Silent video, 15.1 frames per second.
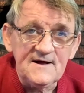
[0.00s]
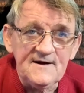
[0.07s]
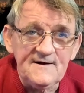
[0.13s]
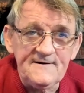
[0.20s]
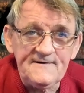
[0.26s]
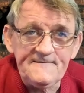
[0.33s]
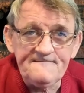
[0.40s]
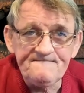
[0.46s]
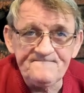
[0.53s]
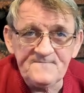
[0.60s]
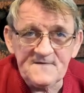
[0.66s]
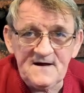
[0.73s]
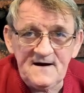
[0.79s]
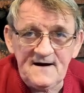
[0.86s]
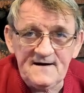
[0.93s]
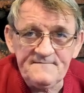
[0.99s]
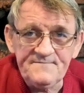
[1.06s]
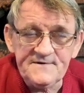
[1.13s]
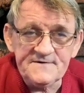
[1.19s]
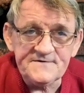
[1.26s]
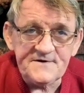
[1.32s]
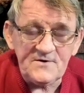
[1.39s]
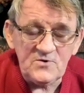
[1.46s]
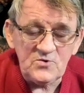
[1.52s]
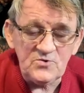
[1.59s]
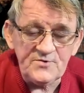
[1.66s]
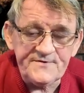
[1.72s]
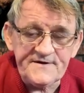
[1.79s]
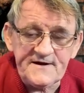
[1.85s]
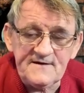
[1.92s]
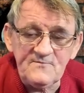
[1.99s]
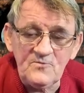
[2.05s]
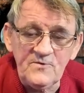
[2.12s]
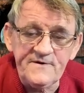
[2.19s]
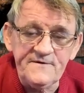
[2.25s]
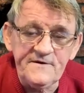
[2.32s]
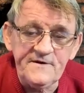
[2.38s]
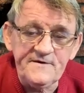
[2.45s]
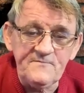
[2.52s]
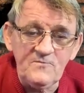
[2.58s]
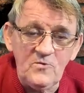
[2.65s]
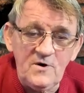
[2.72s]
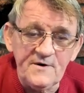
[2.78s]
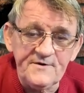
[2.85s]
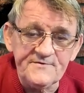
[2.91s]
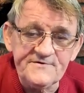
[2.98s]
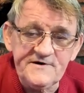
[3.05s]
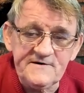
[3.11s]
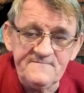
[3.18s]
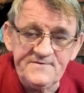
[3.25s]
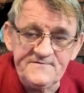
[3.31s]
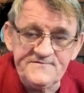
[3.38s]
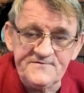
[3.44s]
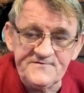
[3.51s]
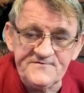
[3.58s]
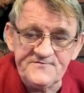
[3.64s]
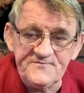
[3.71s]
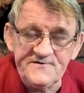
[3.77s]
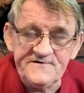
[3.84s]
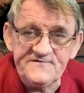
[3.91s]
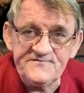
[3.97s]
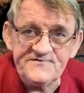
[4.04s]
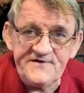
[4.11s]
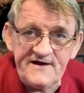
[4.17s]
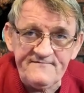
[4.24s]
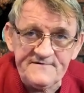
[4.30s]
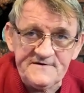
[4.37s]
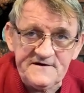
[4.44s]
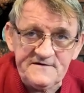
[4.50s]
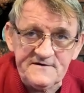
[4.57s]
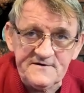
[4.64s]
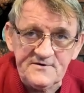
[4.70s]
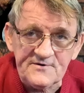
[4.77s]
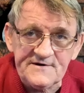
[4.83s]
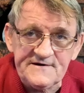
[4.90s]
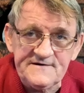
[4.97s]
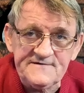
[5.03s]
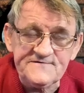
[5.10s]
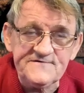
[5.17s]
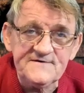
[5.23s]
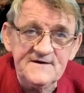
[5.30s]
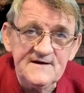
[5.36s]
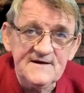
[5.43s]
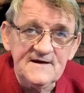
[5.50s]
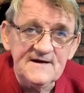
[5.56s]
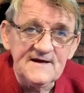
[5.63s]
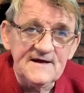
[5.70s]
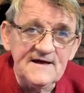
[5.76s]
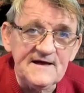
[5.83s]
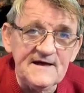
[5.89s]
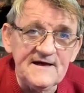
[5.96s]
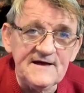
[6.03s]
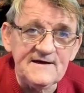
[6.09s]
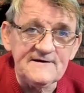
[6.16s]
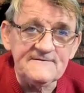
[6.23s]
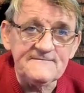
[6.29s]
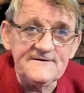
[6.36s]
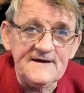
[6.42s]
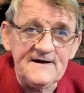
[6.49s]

I've been told that when the water temperatures reach 70 degrees, it